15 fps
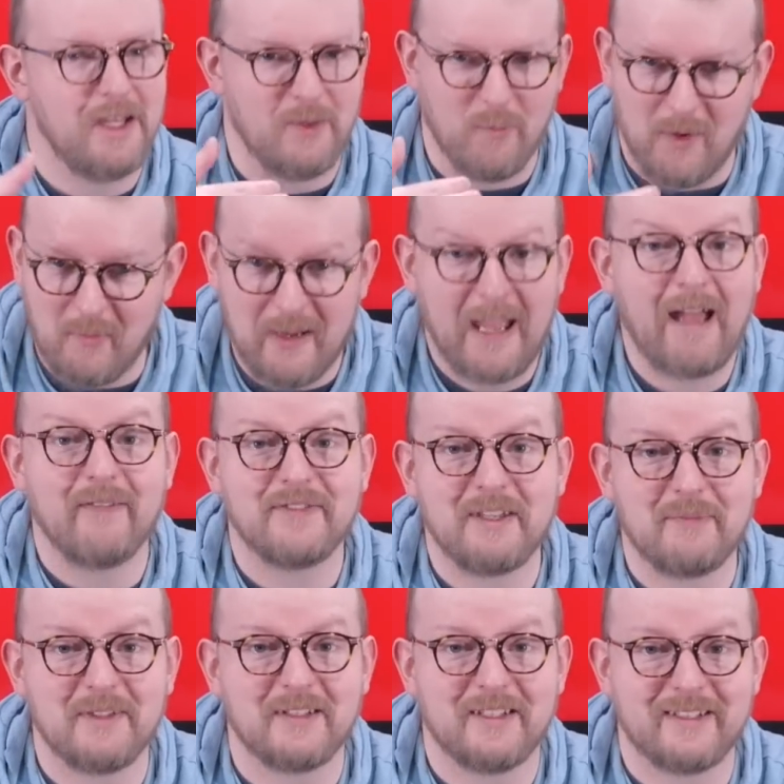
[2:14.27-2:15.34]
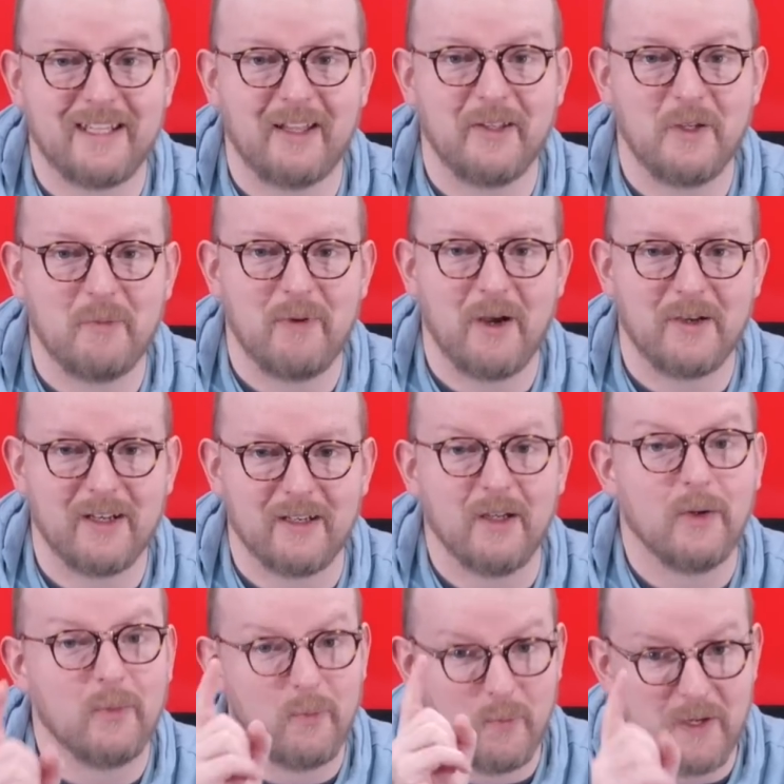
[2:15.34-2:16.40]
When we have something to tell you about it,
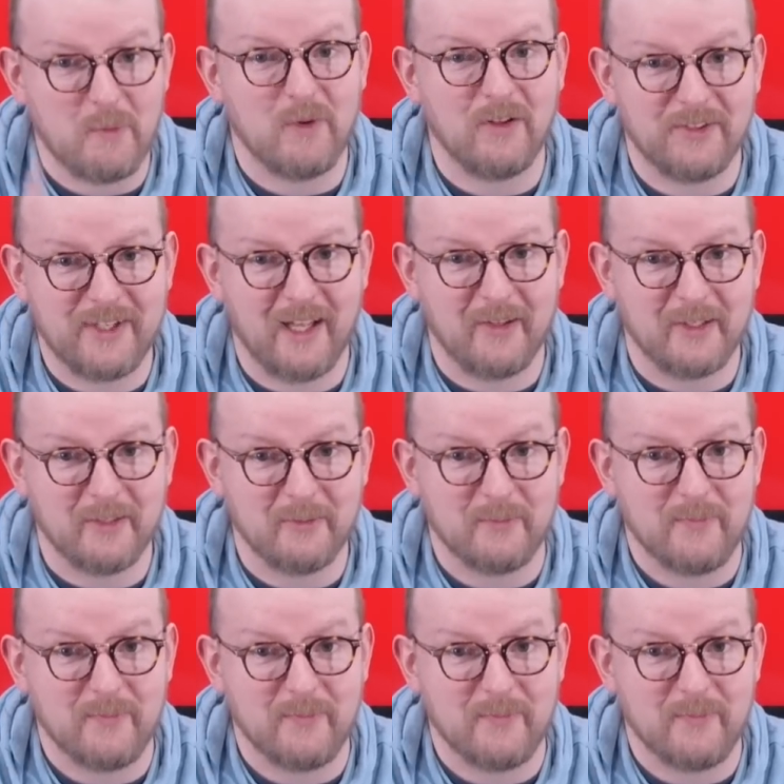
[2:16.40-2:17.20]
we will tell you.